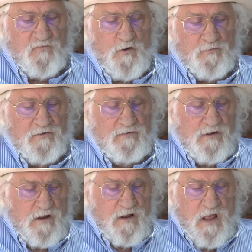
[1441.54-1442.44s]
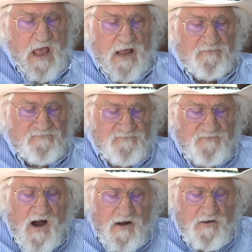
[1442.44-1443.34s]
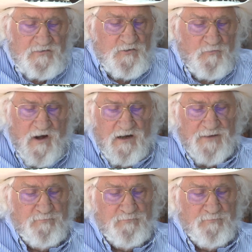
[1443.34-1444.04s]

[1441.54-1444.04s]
forward and fired directly,